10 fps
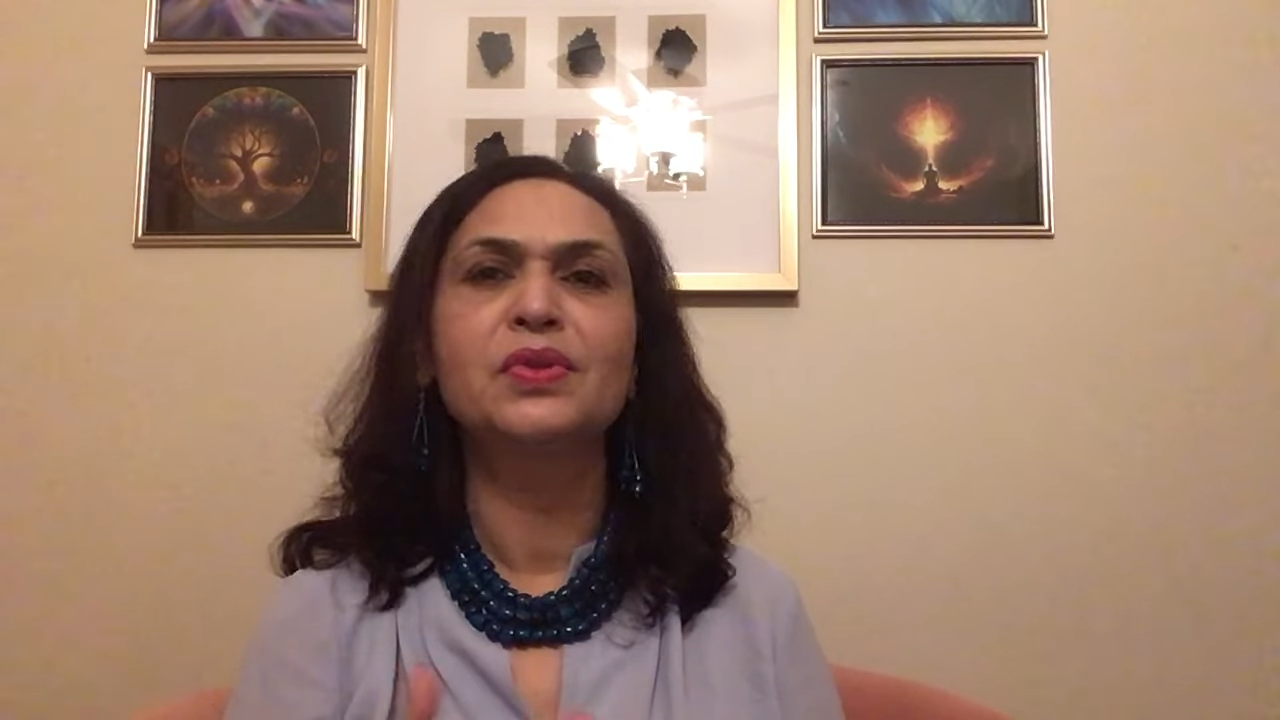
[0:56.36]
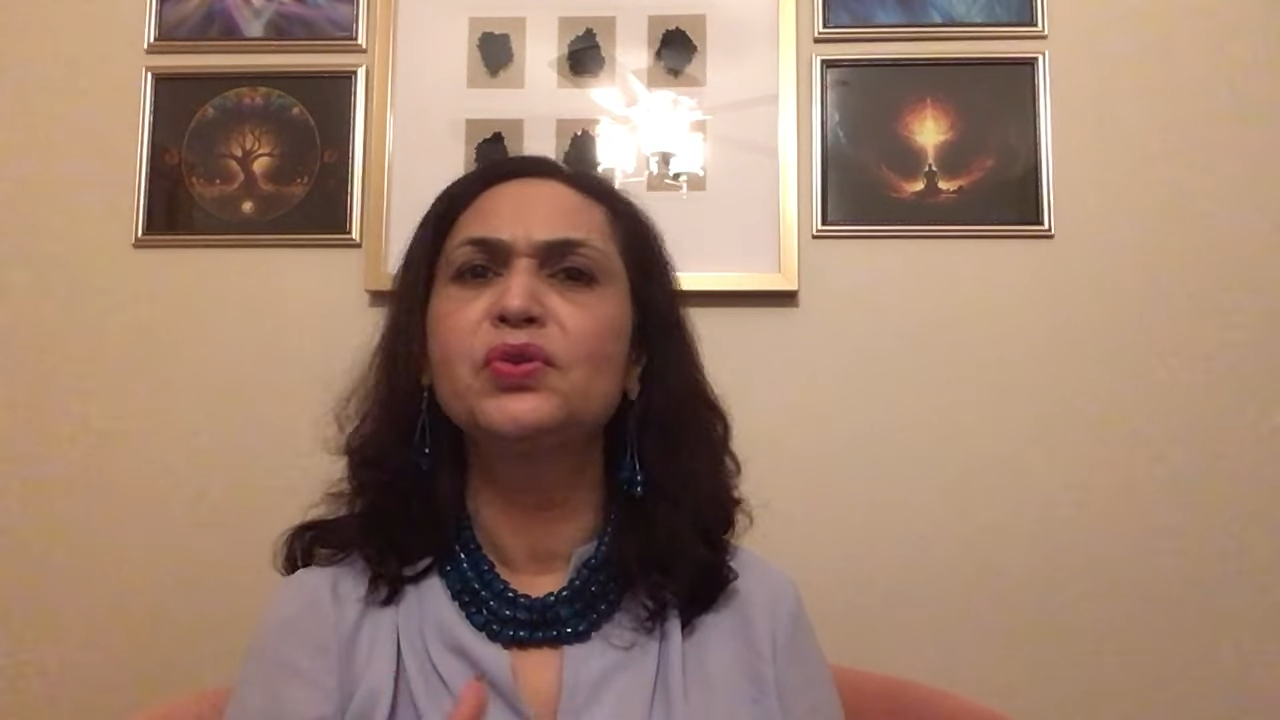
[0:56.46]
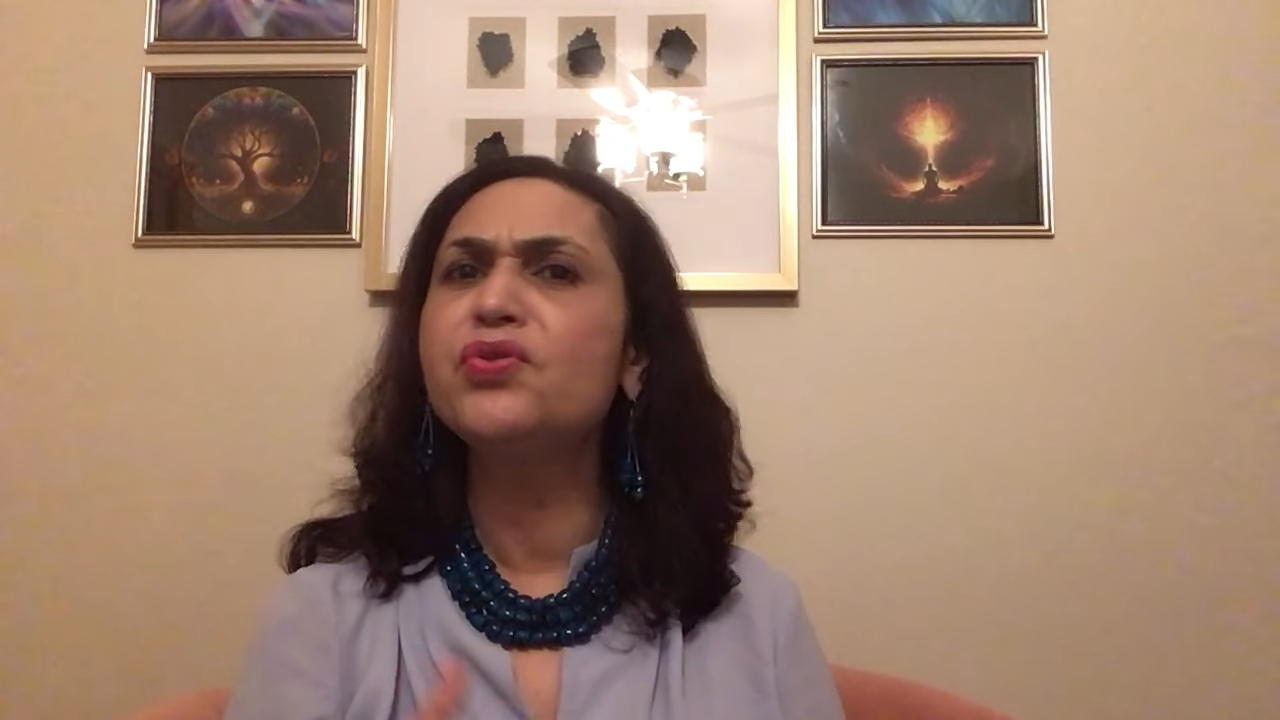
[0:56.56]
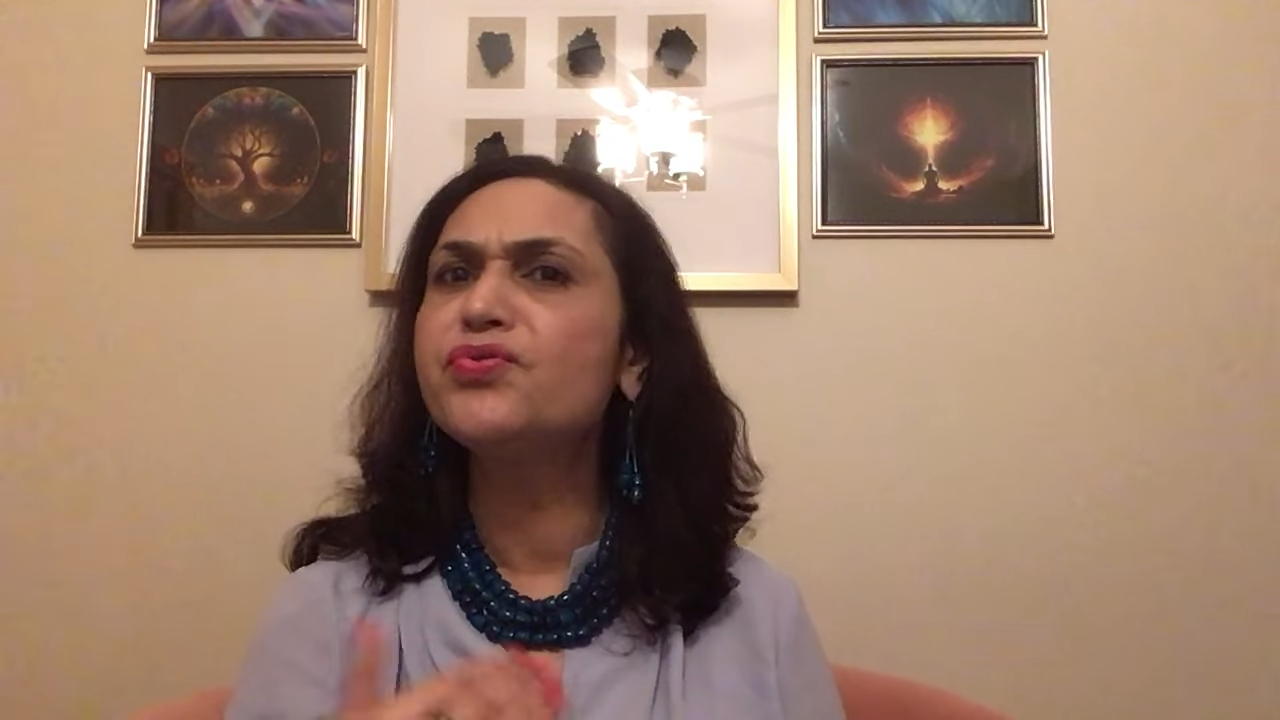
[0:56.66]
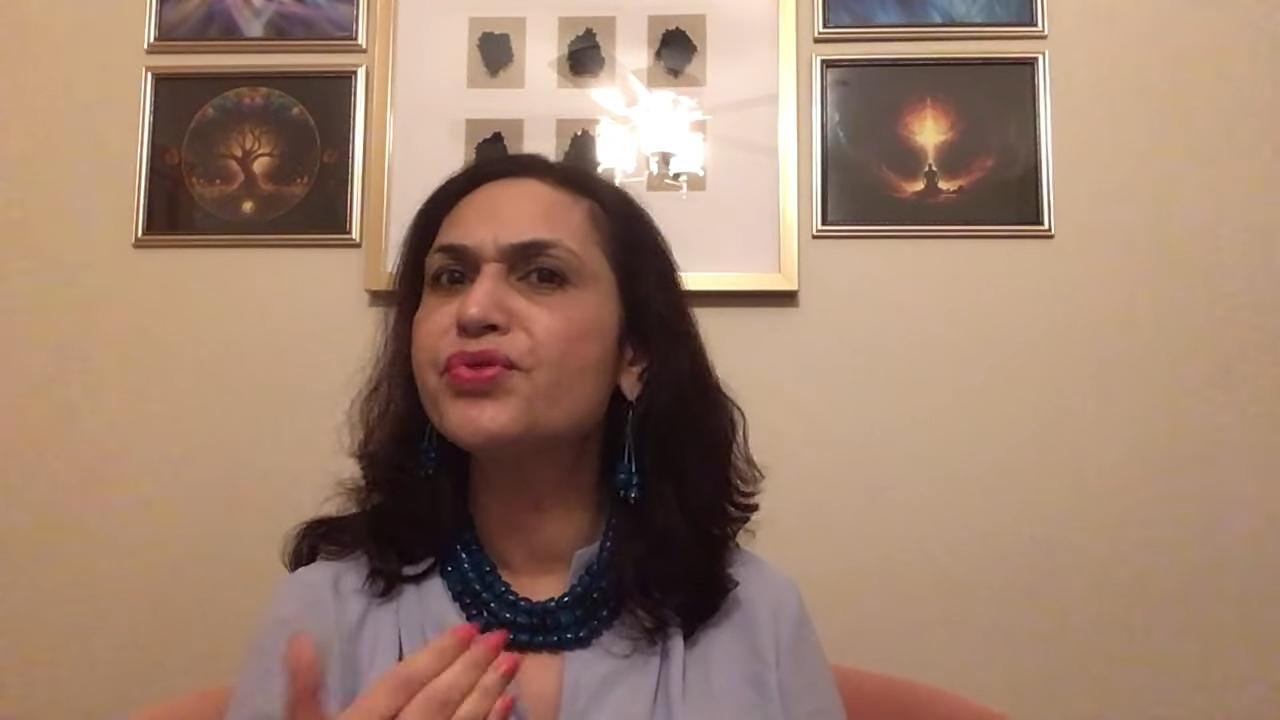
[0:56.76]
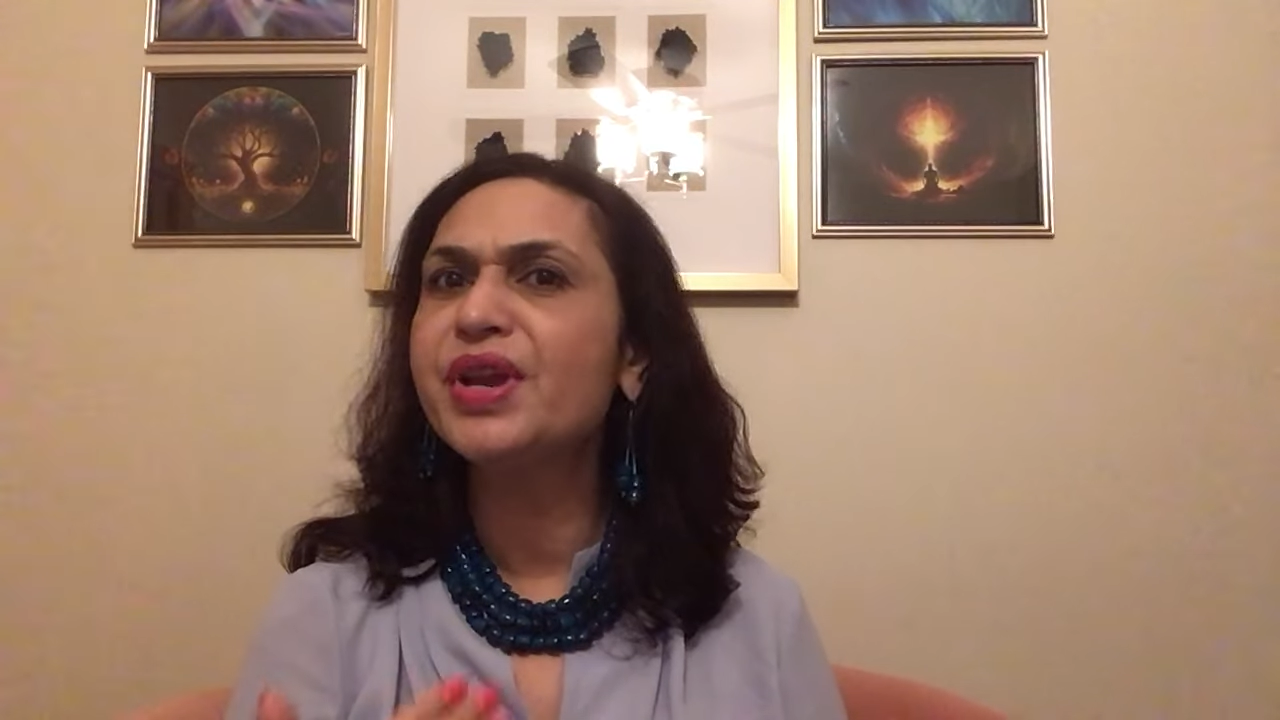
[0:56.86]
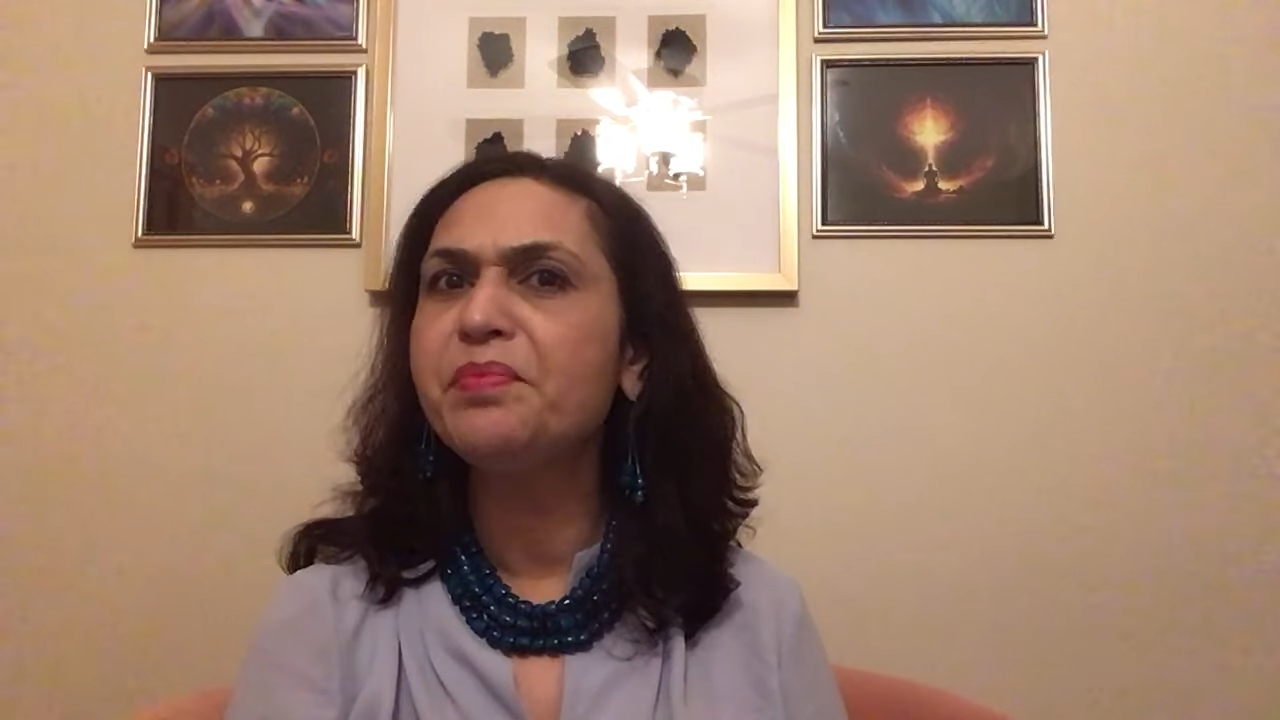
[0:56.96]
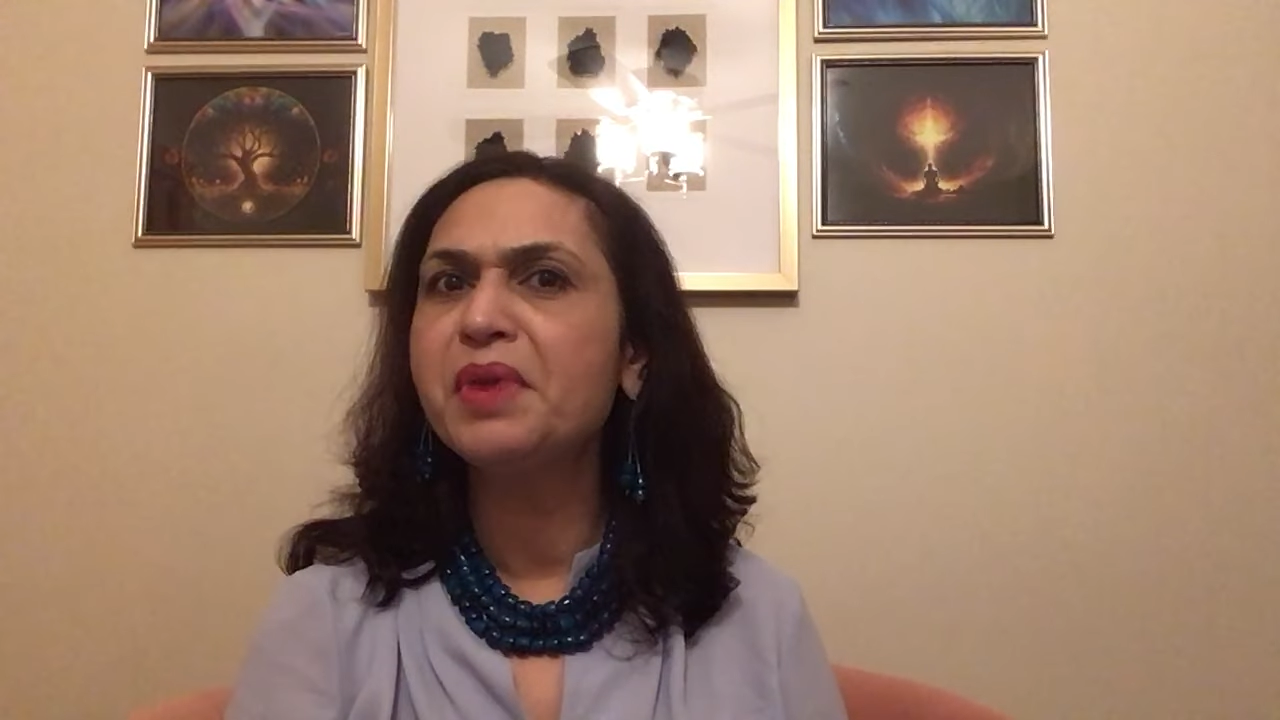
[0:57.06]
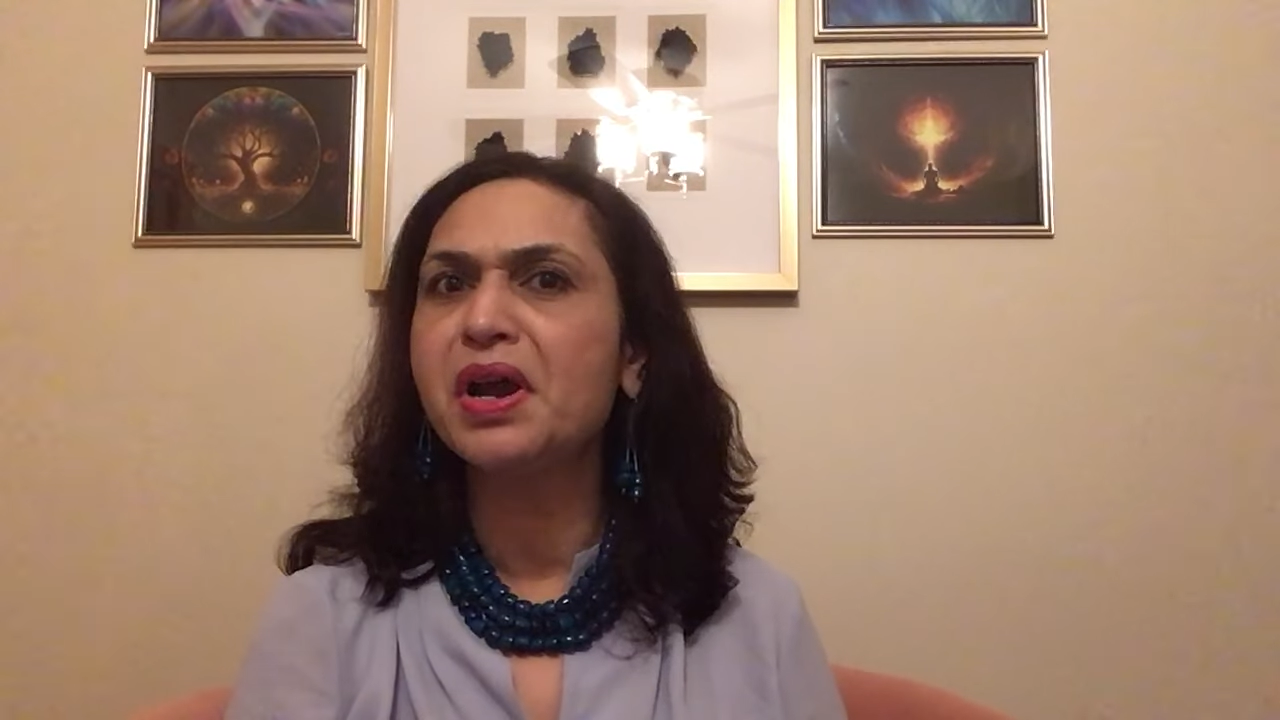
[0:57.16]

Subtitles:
your dream